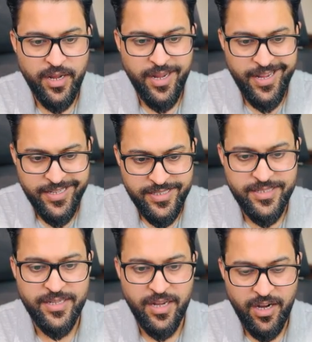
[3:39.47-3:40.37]

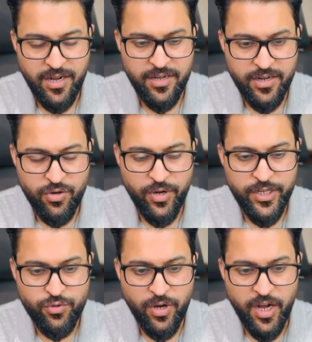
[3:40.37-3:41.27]
is
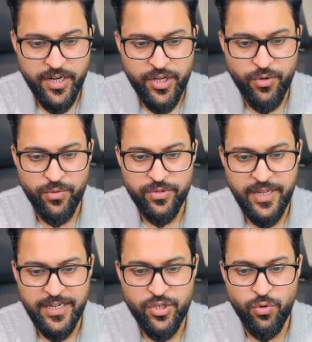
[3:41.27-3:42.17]
going to argue
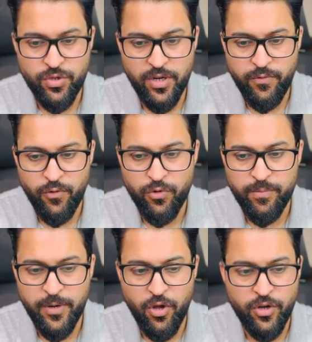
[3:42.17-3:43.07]
that total
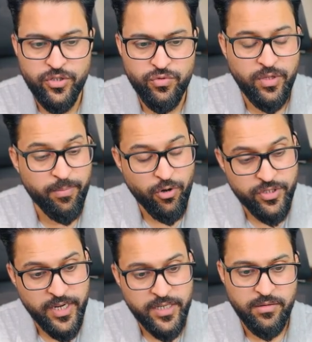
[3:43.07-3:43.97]
float belongs to the
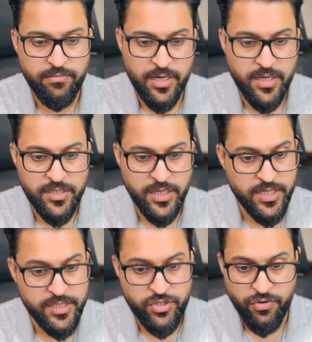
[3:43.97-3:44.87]
project because it
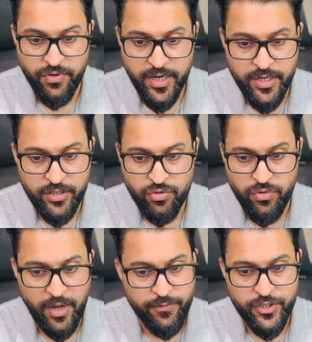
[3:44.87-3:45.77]
is generated
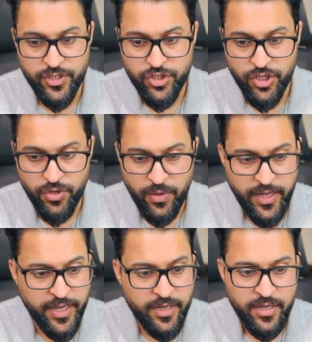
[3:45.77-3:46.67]
through efficient
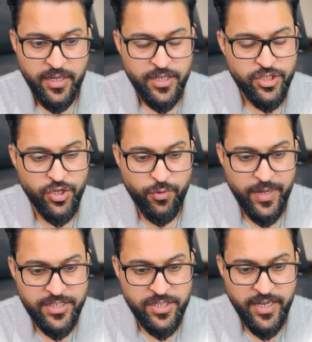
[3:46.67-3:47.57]
scheduling,
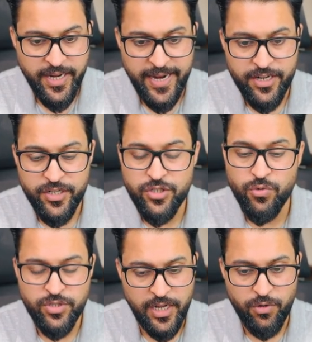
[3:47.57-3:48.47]
sequencing, and
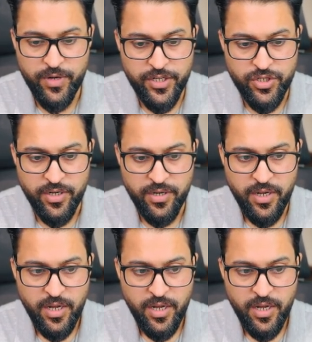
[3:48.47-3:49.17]
resource allocation.